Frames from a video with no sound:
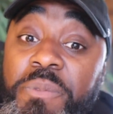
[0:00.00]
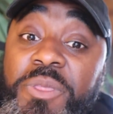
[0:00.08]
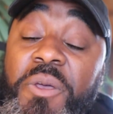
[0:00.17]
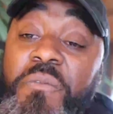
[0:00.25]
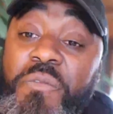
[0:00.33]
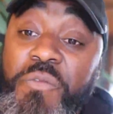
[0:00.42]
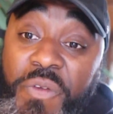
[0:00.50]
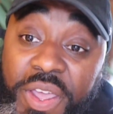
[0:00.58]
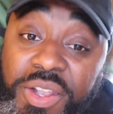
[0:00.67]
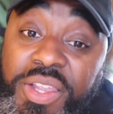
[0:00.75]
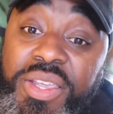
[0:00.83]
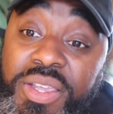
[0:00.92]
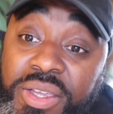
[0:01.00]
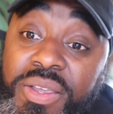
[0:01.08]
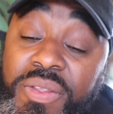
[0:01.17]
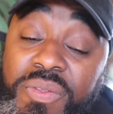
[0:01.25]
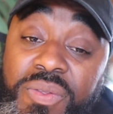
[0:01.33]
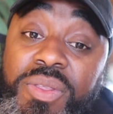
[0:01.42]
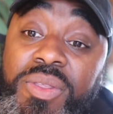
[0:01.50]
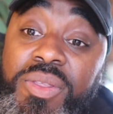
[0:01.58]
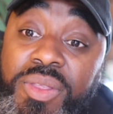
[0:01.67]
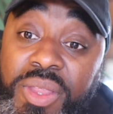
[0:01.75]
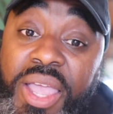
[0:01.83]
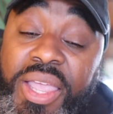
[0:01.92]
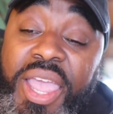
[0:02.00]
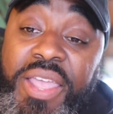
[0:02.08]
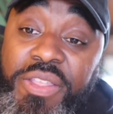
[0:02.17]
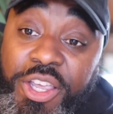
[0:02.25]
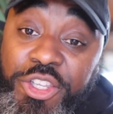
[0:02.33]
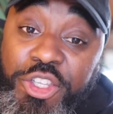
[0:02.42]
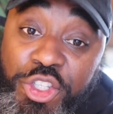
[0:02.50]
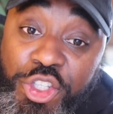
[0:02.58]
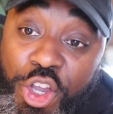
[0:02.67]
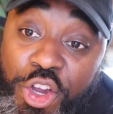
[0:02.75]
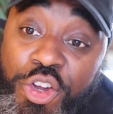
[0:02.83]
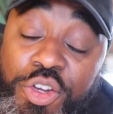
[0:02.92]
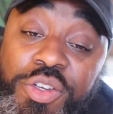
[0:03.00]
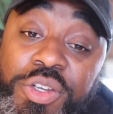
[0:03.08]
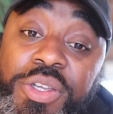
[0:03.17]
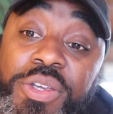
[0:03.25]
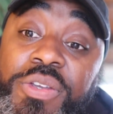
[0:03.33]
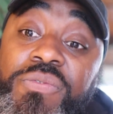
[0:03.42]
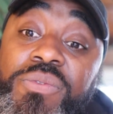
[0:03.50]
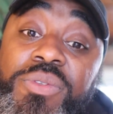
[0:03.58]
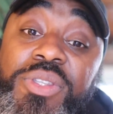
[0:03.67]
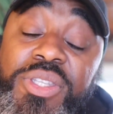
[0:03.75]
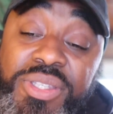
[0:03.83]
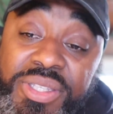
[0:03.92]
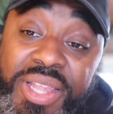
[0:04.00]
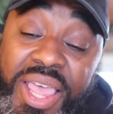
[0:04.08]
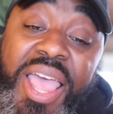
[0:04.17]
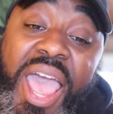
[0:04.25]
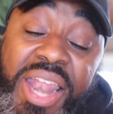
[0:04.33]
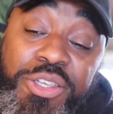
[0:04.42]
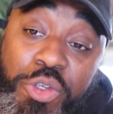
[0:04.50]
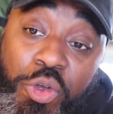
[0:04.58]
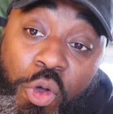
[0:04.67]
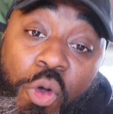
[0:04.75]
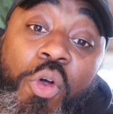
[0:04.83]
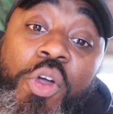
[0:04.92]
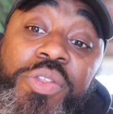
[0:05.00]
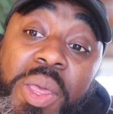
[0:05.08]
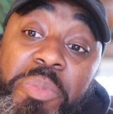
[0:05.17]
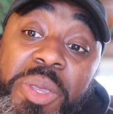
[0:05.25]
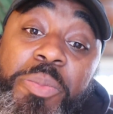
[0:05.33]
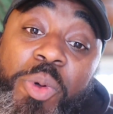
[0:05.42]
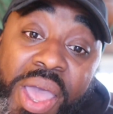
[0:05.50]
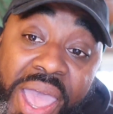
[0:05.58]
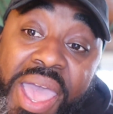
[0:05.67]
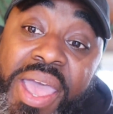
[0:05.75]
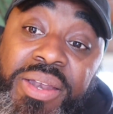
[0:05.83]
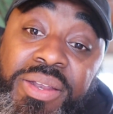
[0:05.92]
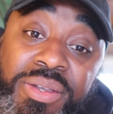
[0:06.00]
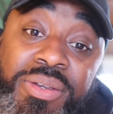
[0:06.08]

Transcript: the feeling like, and the concern at its core that people had